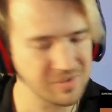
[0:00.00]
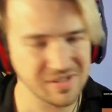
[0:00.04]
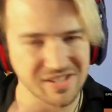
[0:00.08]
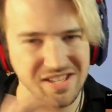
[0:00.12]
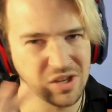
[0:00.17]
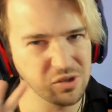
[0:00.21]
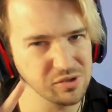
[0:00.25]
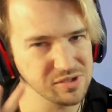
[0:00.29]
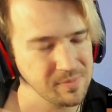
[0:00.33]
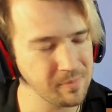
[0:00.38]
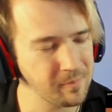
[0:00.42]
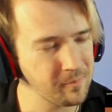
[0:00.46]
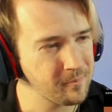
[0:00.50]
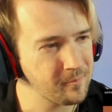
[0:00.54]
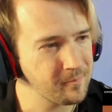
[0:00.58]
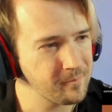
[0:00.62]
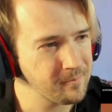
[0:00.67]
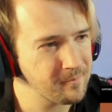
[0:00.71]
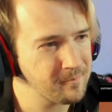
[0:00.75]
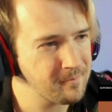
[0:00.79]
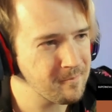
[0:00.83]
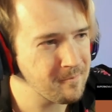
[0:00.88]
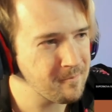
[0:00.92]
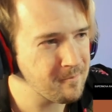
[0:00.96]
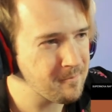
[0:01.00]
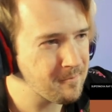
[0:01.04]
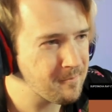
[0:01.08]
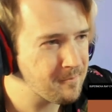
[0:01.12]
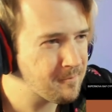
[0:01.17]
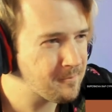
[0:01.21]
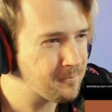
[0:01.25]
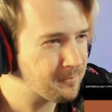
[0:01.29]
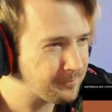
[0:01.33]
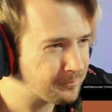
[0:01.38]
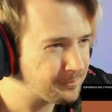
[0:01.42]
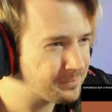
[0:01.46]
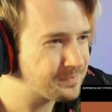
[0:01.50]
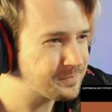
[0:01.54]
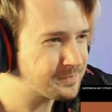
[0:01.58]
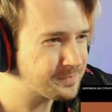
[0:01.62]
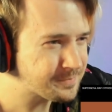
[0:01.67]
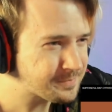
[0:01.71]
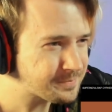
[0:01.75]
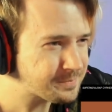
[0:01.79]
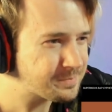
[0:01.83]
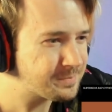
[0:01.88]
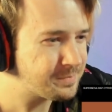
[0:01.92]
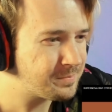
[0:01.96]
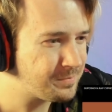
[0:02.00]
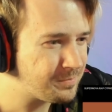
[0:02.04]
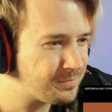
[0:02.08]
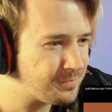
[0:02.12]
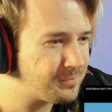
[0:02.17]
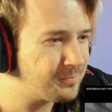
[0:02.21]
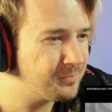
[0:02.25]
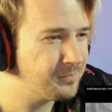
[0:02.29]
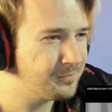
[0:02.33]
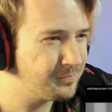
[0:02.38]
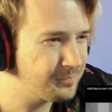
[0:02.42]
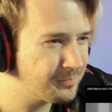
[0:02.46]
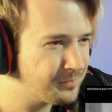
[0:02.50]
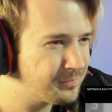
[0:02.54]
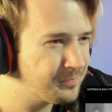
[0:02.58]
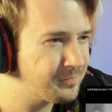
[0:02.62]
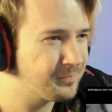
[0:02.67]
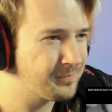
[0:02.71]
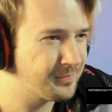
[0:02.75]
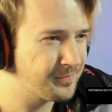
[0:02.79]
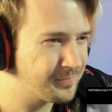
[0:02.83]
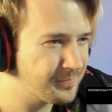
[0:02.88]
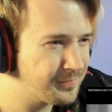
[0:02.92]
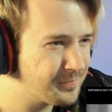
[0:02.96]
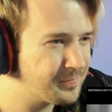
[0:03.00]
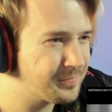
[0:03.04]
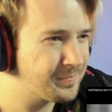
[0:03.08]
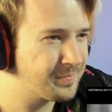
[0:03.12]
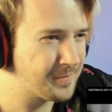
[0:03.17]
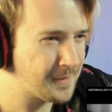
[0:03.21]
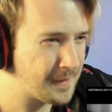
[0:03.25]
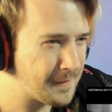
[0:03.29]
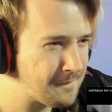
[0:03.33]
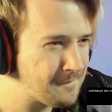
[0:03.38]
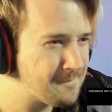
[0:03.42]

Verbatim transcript: Kills. I've been lifeless off the cuff. I crave the carnage. I'm the mad